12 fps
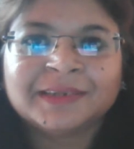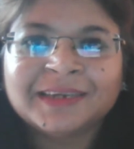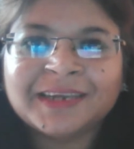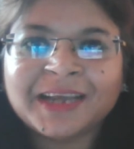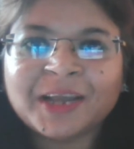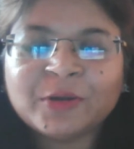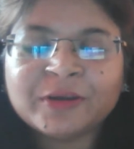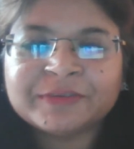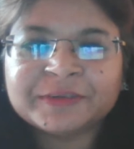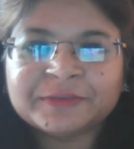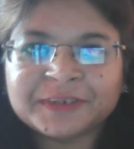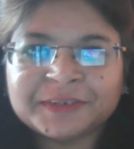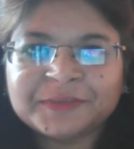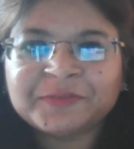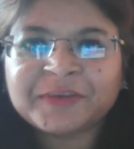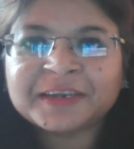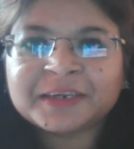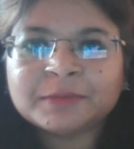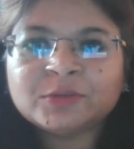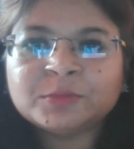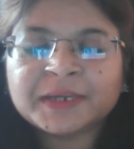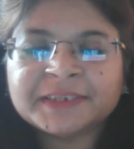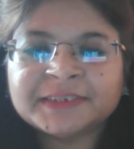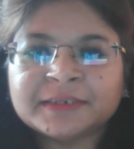Hello everyone, welcome to
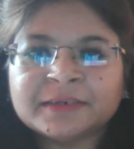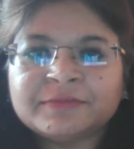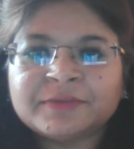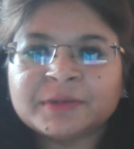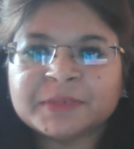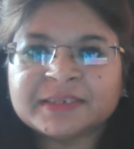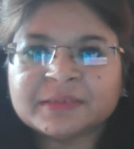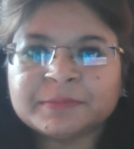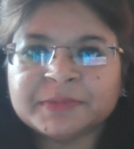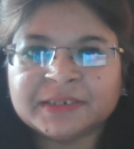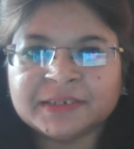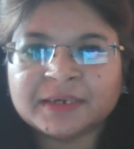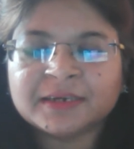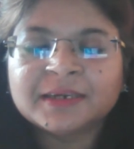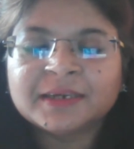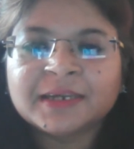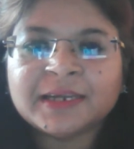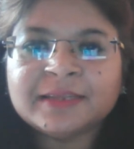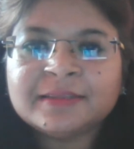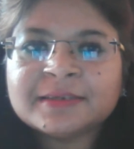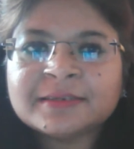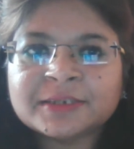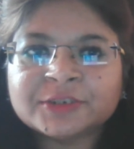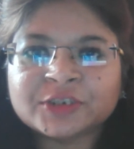my channel Pharmacypedia. In
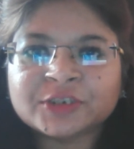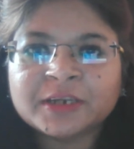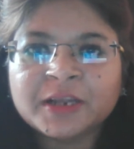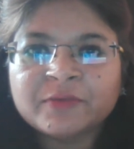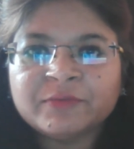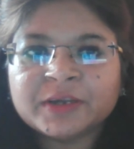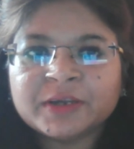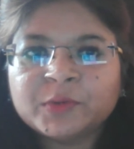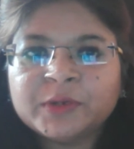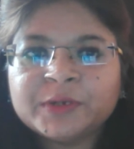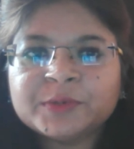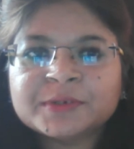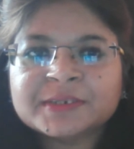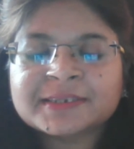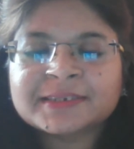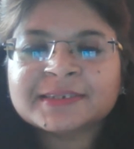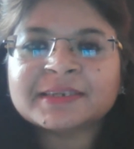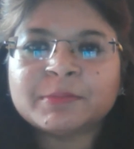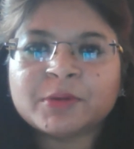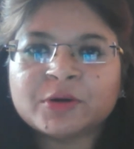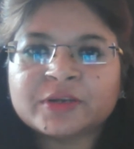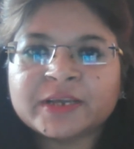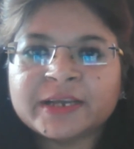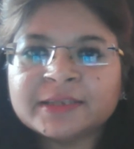this session, we are going to discuss
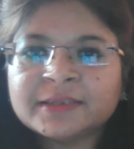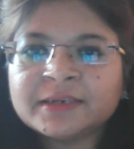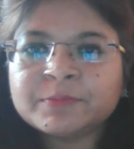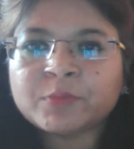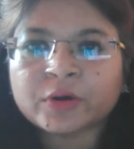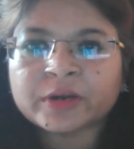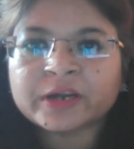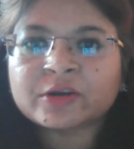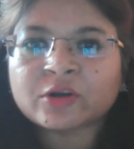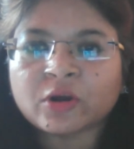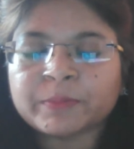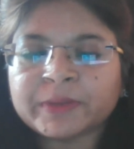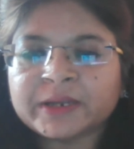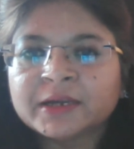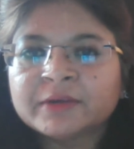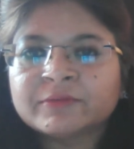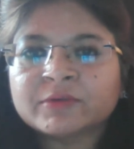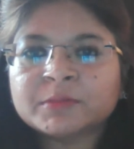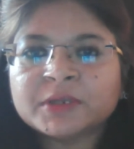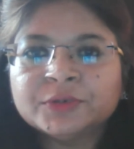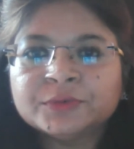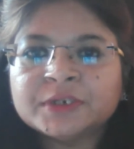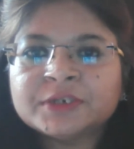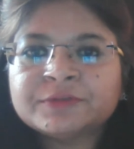about another important topic from the
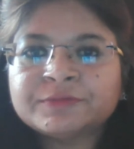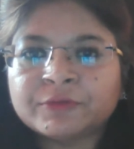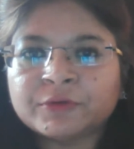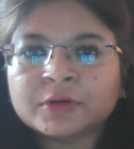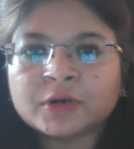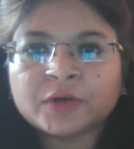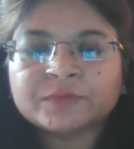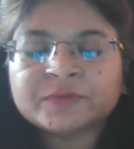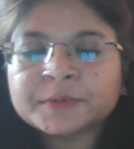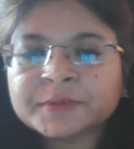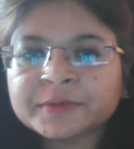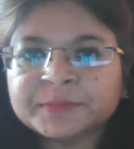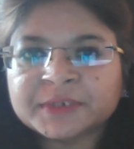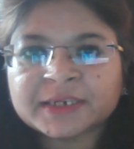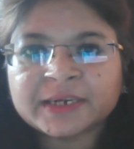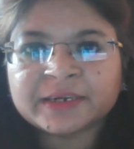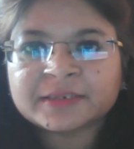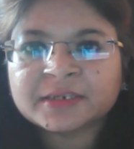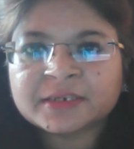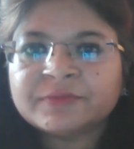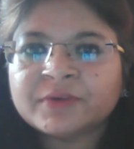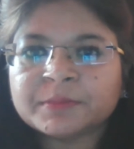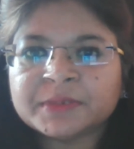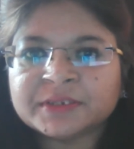Unit 4 of the subject Industrial
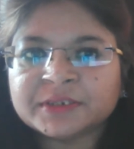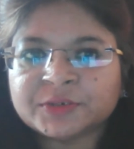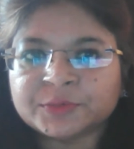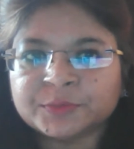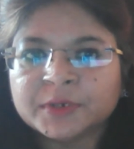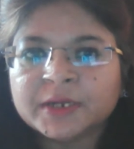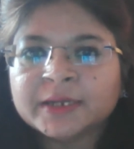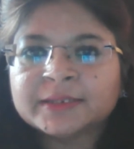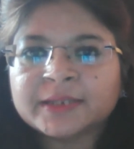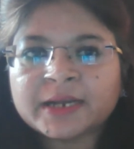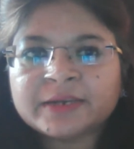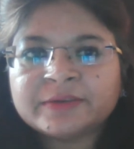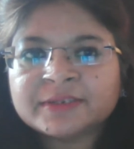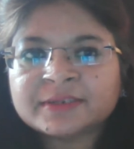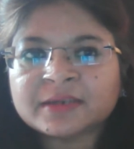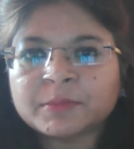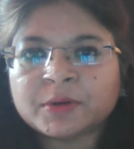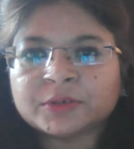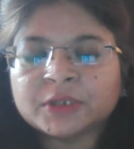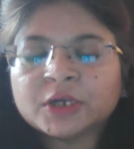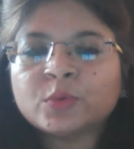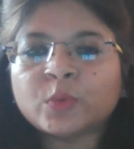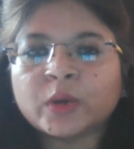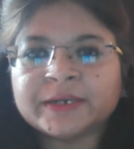Pharmacy 2, that is about the
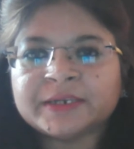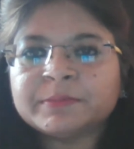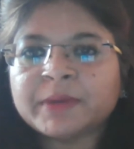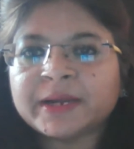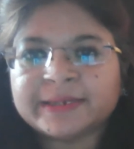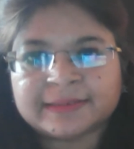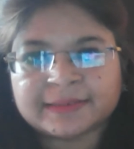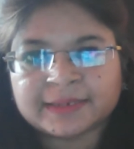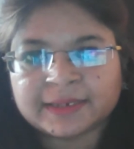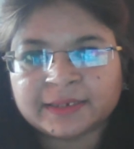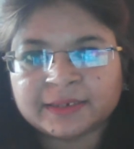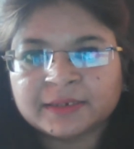quality by design.